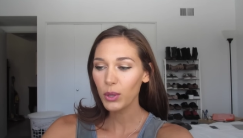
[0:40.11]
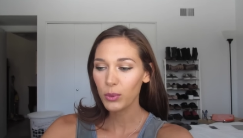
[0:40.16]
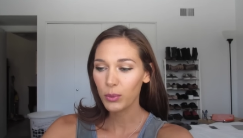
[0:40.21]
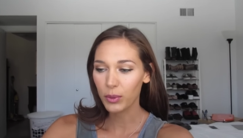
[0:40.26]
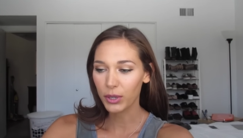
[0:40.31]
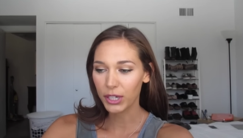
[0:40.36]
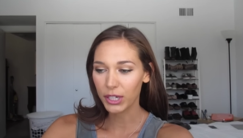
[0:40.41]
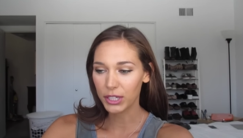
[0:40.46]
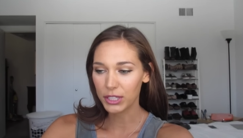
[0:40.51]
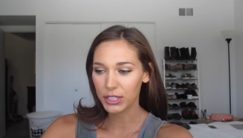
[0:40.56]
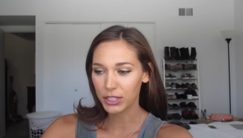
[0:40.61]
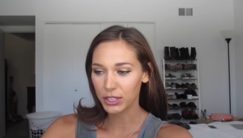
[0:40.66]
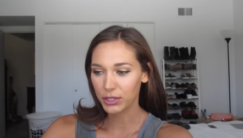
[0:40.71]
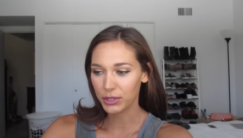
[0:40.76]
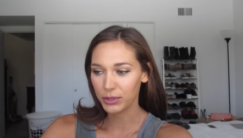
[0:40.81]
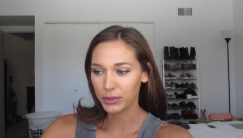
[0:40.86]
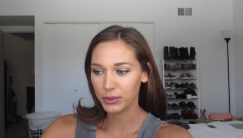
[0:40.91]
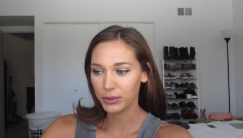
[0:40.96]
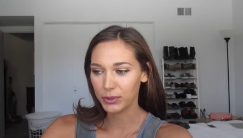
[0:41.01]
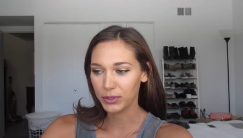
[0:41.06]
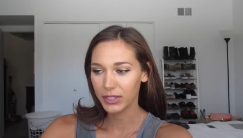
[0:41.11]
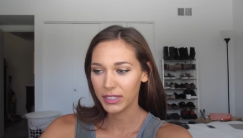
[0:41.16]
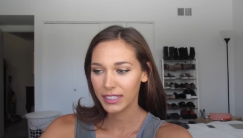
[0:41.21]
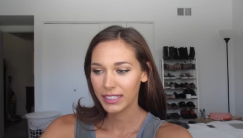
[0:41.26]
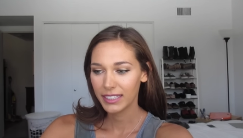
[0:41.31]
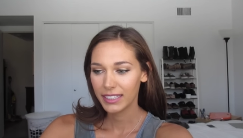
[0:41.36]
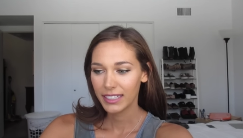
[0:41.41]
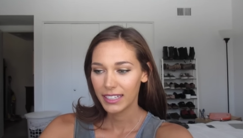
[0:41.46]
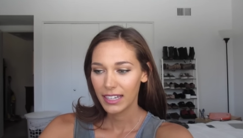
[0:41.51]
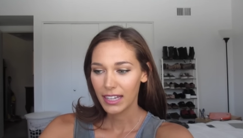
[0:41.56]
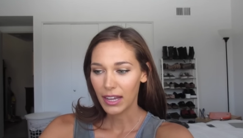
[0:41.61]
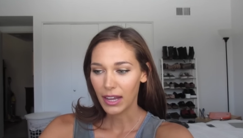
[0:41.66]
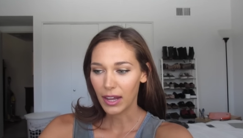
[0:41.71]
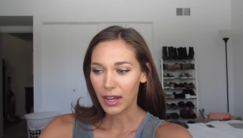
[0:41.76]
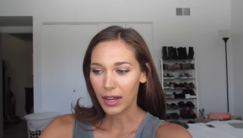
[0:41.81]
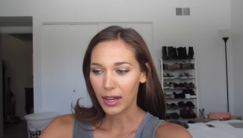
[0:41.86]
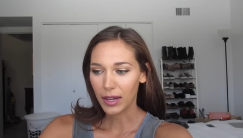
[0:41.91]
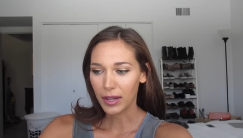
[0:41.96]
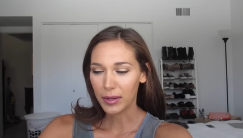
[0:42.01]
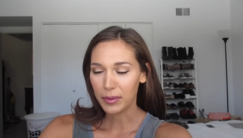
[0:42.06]
we're gonna do
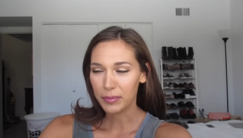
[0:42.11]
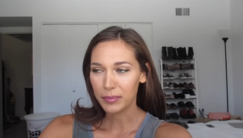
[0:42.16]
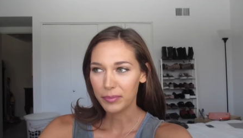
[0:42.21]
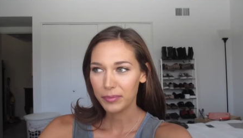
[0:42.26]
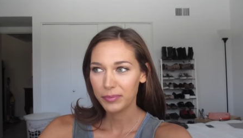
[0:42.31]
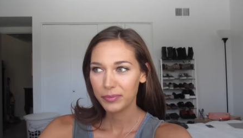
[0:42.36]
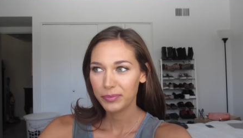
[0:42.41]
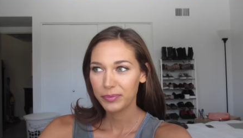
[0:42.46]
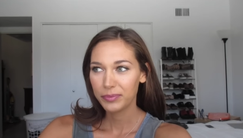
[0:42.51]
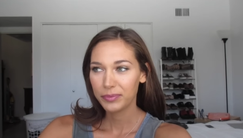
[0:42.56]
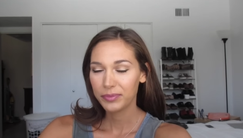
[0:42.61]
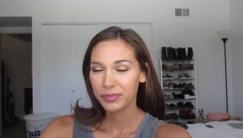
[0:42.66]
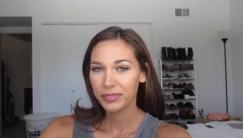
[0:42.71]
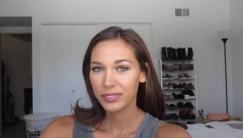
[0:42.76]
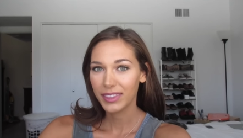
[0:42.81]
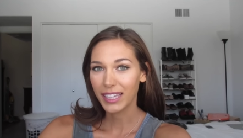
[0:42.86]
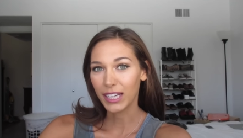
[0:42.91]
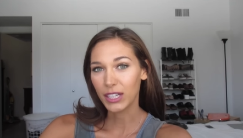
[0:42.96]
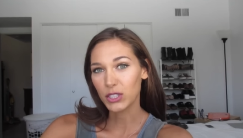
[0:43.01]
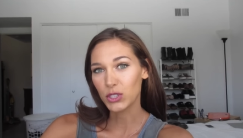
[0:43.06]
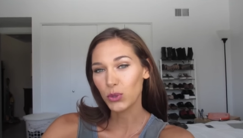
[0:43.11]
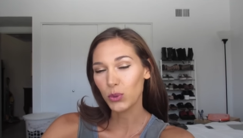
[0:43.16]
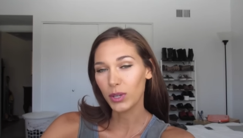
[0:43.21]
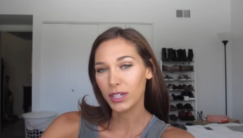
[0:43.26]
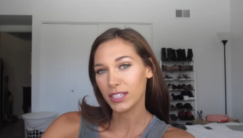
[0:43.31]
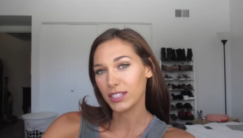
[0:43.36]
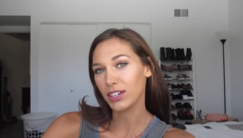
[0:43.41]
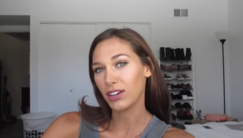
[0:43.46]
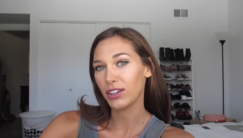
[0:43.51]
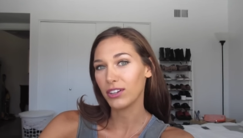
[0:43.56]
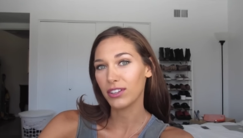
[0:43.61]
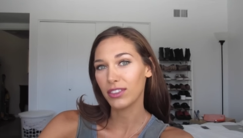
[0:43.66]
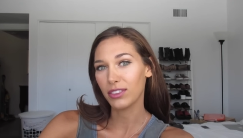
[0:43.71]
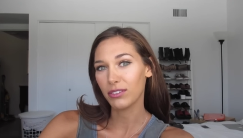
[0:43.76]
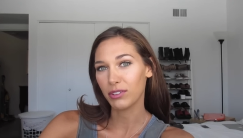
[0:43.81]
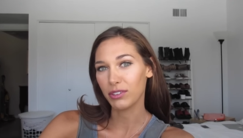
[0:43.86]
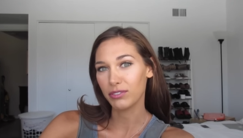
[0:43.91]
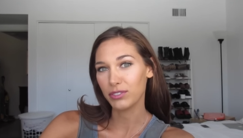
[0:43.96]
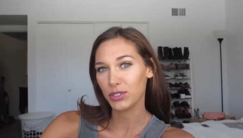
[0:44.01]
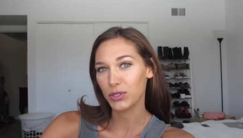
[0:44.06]
um, like a $20
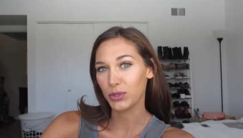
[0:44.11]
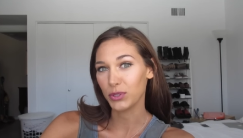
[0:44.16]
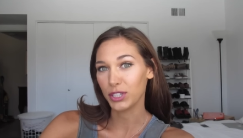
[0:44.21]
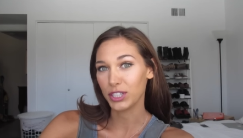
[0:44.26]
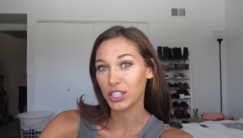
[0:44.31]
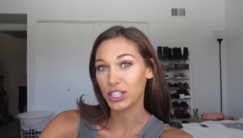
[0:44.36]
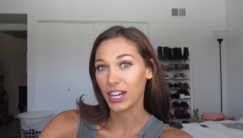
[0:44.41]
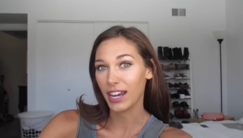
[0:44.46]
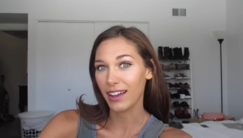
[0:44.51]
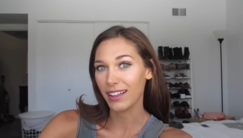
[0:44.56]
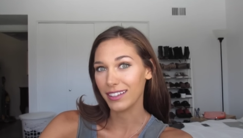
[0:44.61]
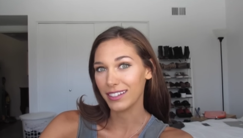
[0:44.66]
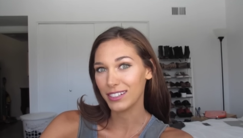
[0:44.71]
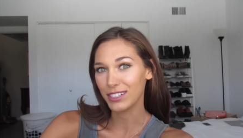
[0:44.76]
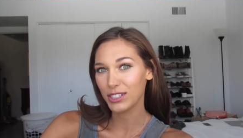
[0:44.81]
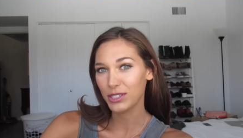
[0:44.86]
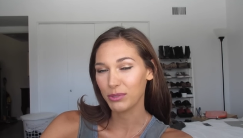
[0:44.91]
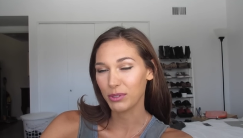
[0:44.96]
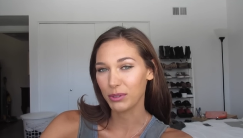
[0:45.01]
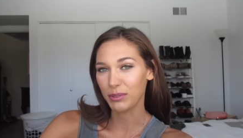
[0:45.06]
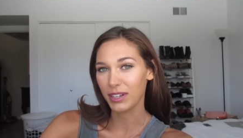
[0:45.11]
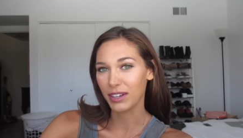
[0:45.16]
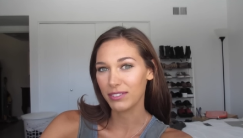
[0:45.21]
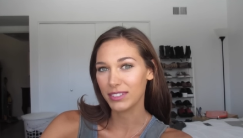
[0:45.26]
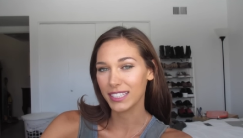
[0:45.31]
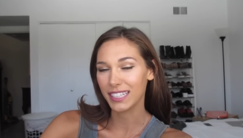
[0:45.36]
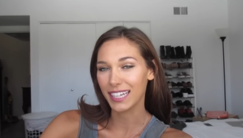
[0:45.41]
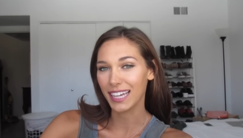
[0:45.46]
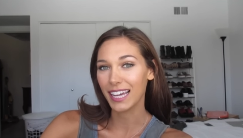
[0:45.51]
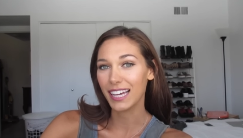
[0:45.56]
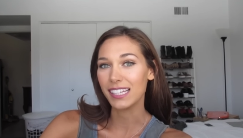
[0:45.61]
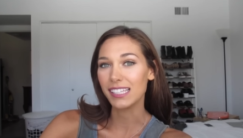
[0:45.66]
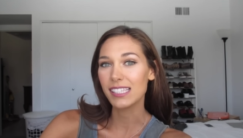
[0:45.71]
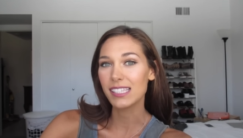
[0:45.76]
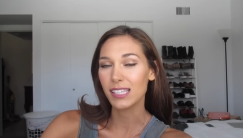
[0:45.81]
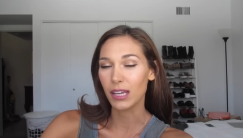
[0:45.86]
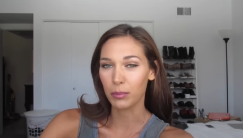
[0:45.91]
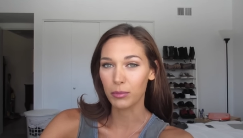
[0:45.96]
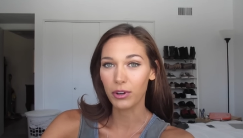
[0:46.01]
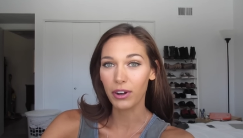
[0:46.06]
thrift store challenge where we have to get a
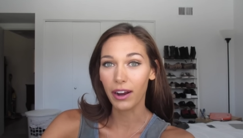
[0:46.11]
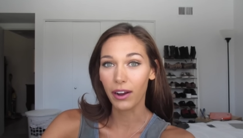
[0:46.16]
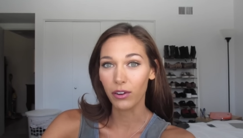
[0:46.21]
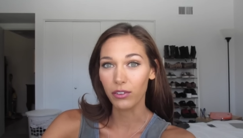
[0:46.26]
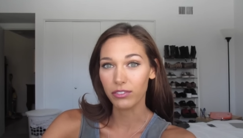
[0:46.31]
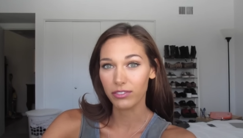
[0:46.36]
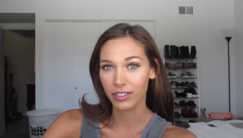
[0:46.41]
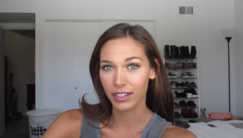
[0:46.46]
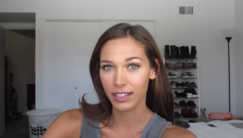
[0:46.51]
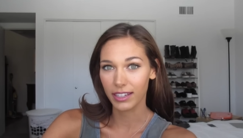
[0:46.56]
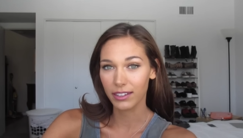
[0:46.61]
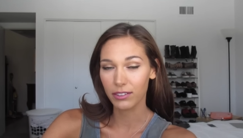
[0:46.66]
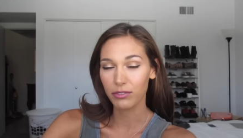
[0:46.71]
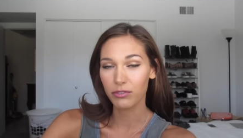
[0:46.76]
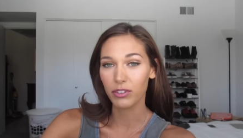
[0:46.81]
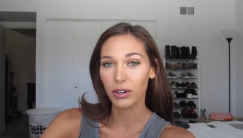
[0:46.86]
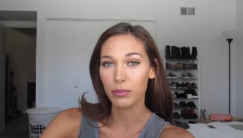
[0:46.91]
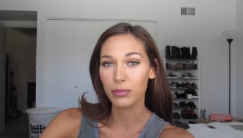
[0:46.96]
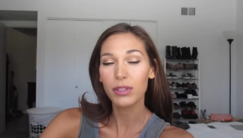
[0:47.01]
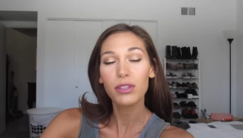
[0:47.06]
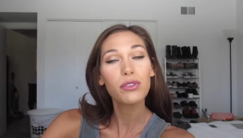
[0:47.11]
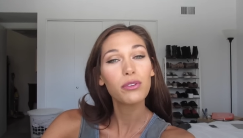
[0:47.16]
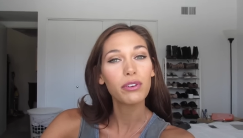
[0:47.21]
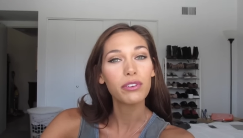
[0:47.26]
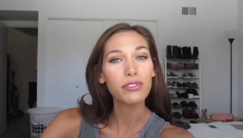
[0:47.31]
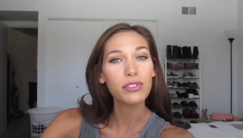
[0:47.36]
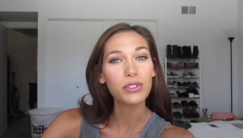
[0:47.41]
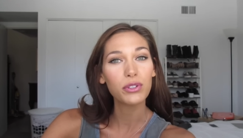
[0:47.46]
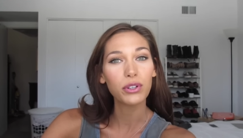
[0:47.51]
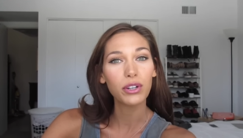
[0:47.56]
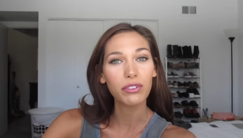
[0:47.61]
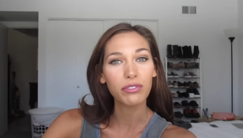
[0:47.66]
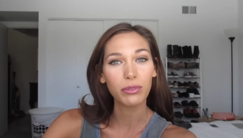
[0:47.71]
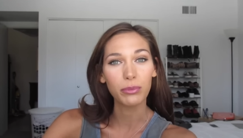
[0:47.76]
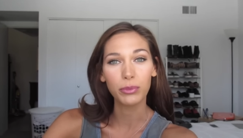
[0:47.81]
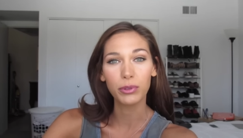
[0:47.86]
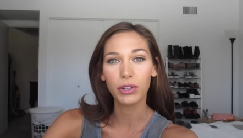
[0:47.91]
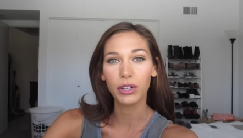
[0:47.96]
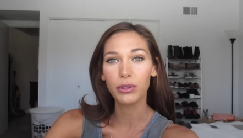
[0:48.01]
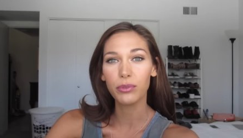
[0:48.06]
summer outfit from the thrift store
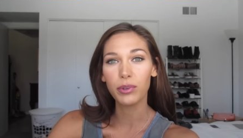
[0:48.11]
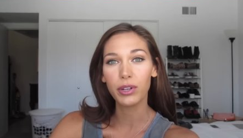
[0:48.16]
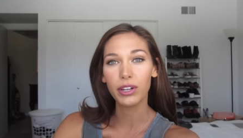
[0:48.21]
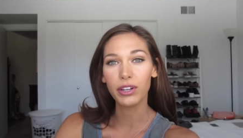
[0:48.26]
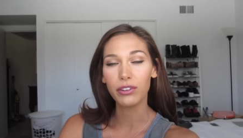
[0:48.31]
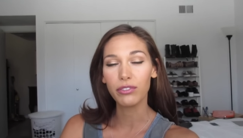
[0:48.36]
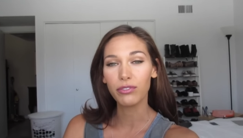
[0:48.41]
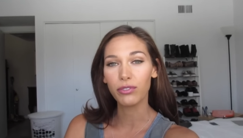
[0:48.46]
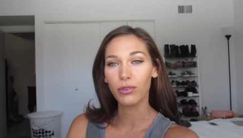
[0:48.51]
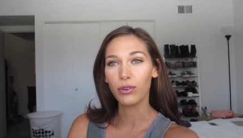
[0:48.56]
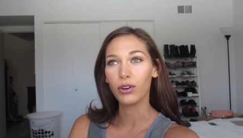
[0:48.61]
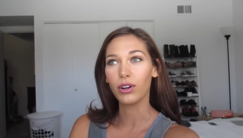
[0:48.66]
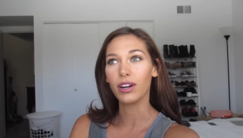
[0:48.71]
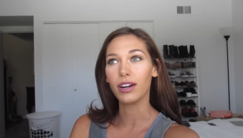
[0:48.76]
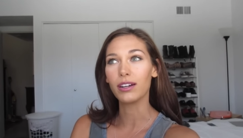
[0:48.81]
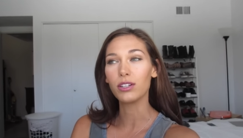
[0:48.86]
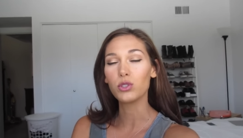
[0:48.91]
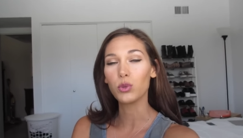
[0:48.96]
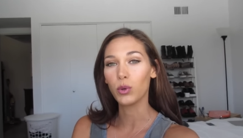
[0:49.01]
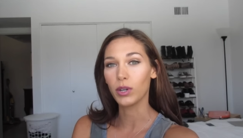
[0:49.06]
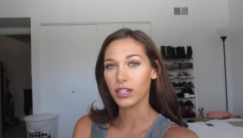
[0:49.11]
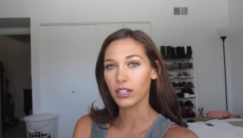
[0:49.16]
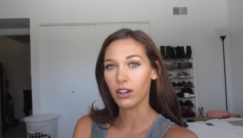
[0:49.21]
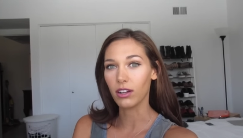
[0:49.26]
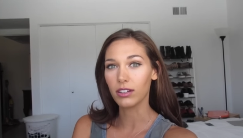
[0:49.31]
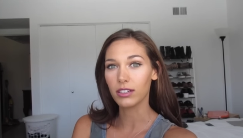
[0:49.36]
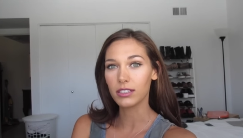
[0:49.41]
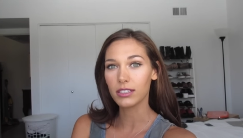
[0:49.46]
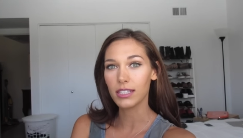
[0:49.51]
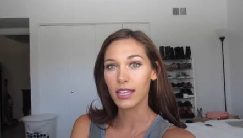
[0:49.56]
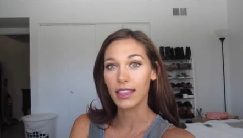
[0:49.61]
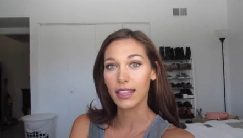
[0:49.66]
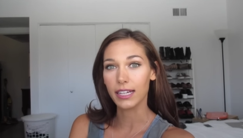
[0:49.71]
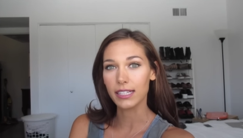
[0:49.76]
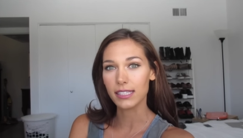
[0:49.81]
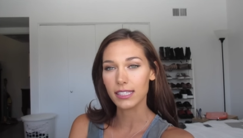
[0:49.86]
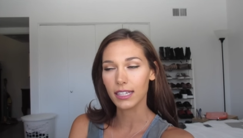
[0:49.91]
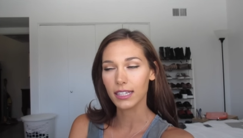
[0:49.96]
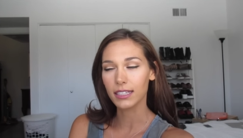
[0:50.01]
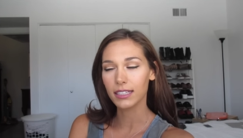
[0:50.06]
from Goodwill for $20 and
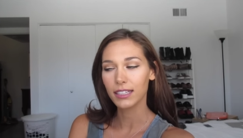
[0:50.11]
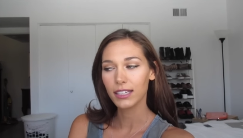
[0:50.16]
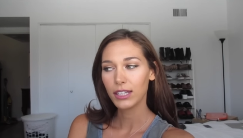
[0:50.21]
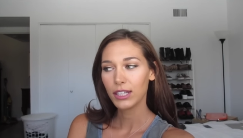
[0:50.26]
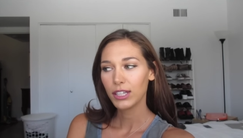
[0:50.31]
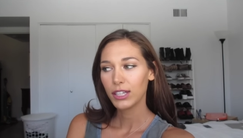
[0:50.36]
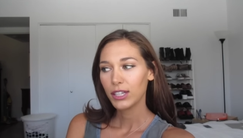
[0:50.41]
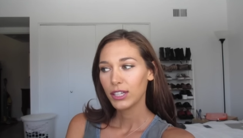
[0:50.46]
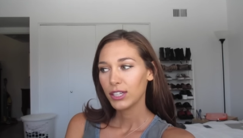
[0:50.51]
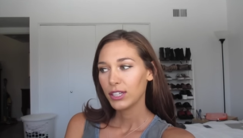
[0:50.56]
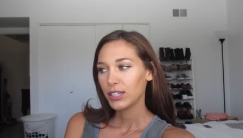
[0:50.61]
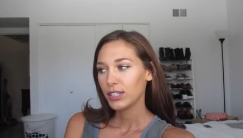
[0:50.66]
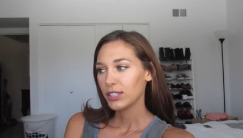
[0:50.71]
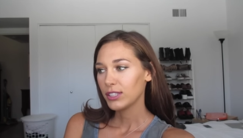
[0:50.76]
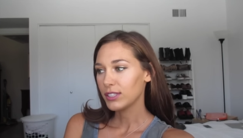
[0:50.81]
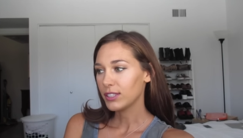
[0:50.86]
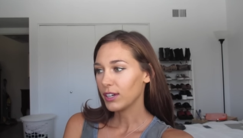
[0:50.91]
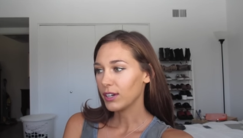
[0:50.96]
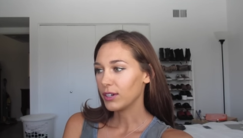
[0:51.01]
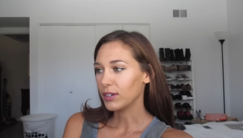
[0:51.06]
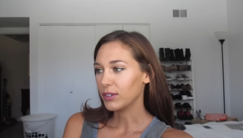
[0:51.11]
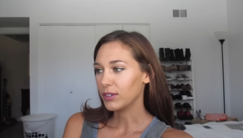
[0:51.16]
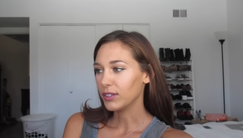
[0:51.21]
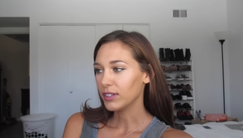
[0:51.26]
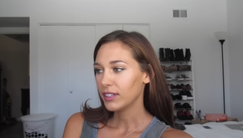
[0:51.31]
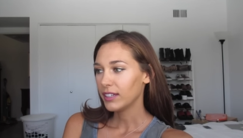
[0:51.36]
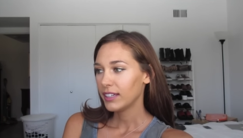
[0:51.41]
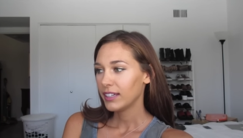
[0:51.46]
that's it so